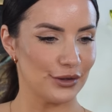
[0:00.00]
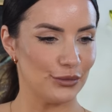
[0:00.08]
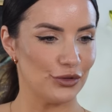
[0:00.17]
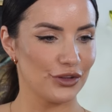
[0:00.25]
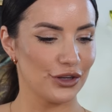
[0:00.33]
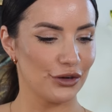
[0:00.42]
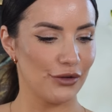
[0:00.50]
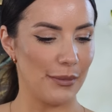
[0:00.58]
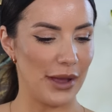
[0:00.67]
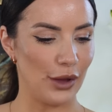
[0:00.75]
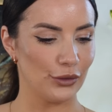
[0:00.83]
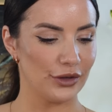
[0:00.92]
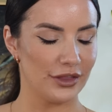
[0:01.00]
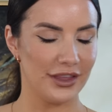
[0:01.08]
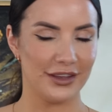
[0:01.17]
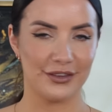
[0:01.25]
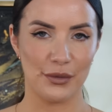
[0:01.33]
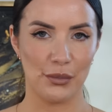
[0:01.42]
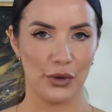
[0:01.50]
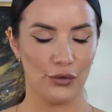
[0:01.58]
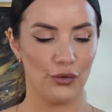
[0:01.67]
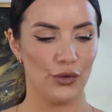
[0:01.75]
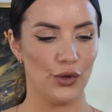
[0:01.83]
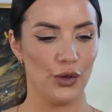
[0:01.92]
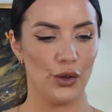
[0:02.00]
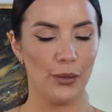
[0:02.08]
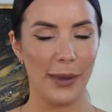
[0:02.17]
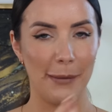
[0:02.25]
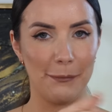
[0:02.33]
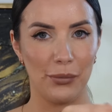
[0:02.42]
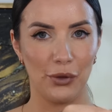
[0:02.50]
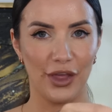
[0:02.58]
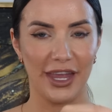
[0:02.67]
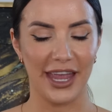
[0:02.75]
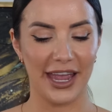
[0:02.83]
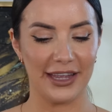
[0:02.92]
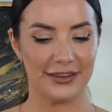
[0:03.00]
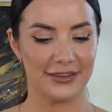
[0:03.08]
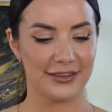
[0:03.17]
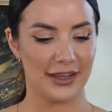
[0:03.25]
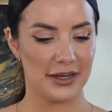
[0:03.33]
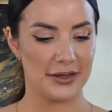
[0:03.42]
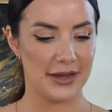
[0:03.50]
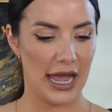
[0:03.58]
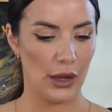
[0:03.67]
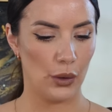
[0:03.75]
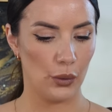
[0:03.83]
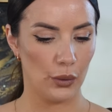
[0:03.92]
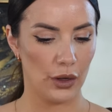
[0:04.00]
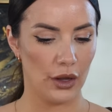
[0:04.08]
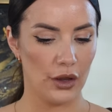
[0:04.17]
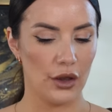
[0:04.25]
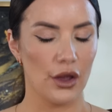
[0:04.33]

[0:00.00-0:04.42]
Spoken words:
So I'm just gonna grab out this perfume and put the case down.